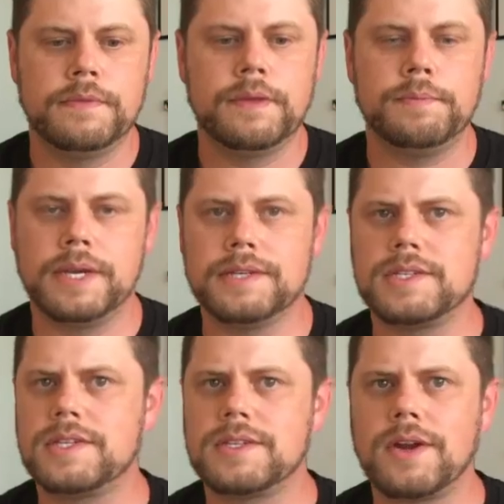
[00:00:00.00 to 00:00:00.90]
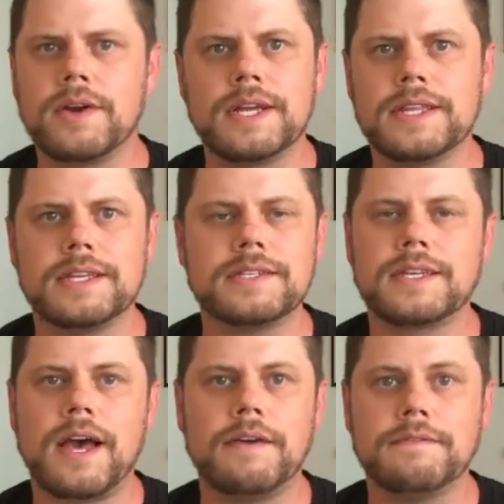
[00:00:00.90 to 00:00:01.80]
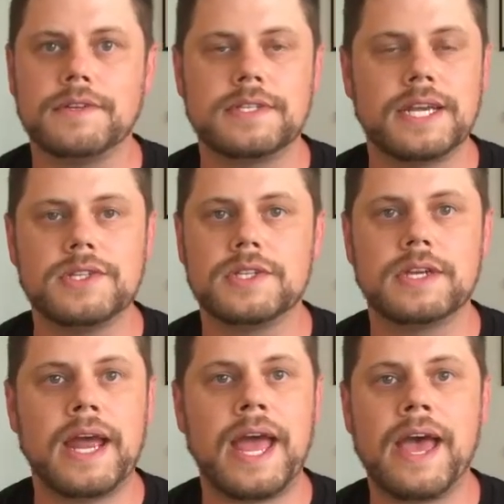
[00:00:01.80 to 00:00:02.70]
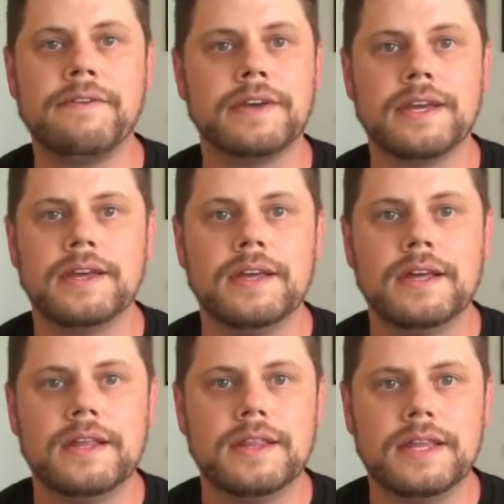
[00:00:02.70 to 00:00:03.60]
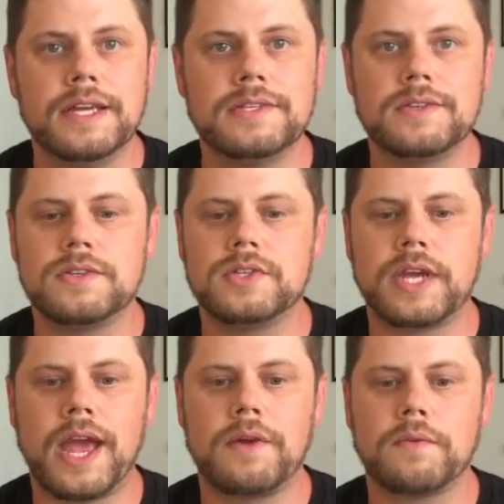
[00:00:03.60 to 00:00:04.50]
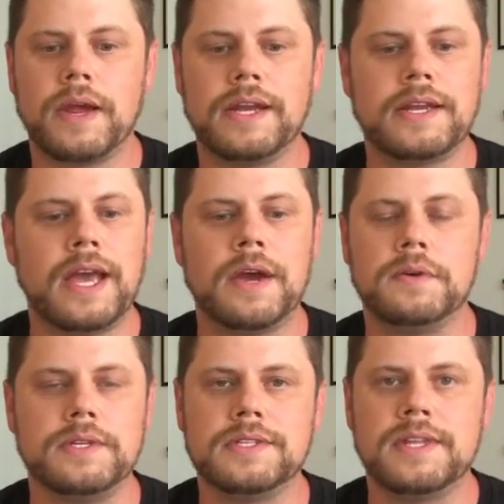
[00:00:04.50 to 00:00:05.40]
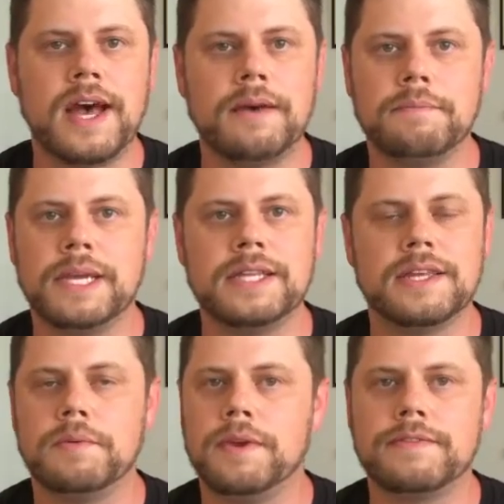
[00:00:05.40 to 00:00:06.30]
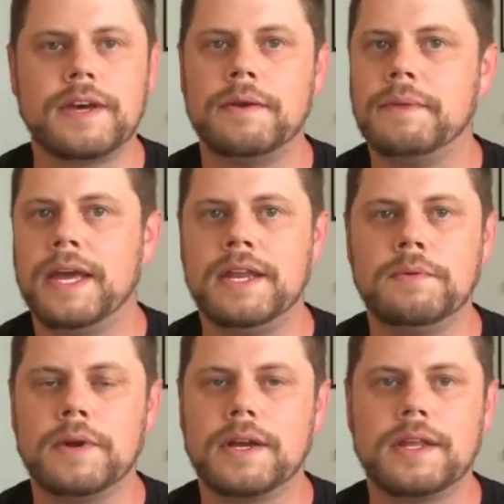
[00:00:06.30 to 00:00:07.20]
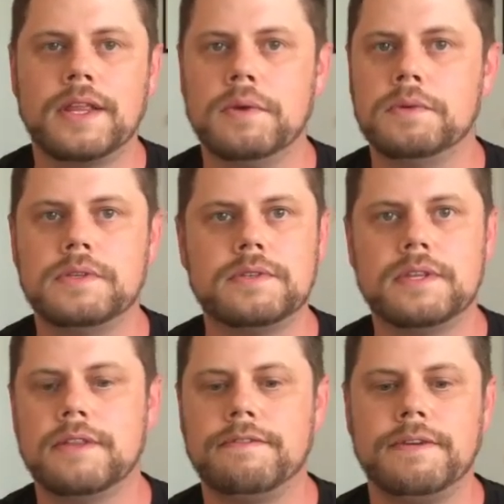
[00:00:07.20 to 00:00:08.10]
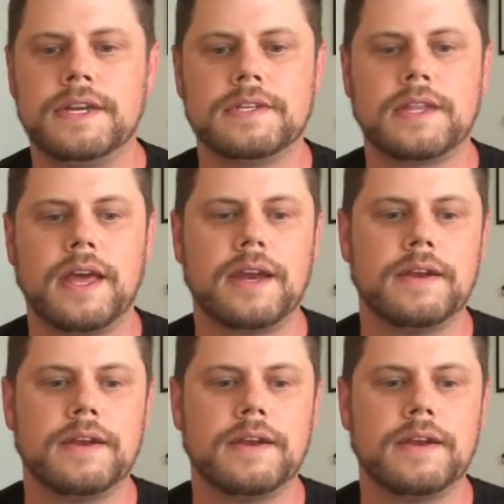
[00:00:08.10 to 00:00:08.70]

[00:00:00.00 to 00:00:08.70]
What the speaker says: because starting this conversation, having this chat right now does not mean that we have come anywhere close to the finish line.